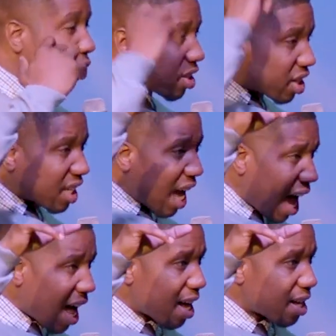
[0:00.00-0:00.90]
the
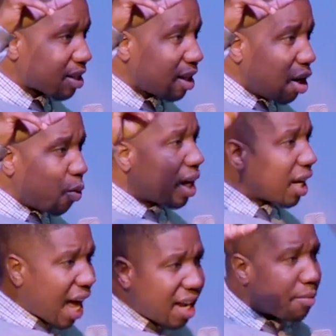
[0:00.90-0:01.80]
skies would
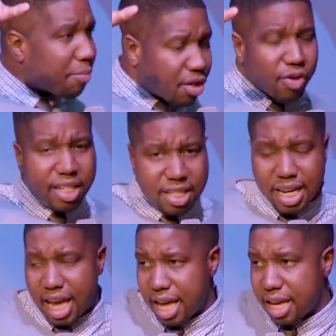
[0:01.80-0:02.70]
light up during the
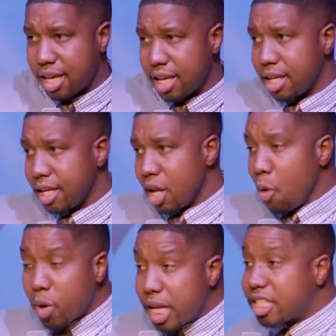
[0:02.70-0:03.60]
day.
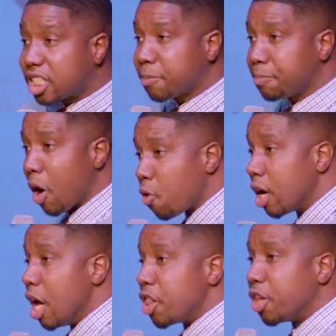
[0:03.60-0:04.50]
When he
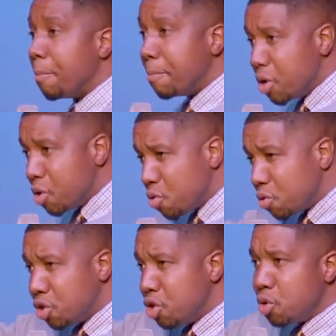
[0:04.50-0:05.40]
spoke, the
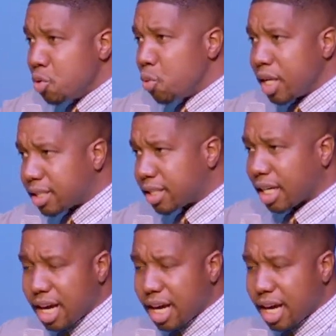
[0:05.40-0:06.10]
moon knew when to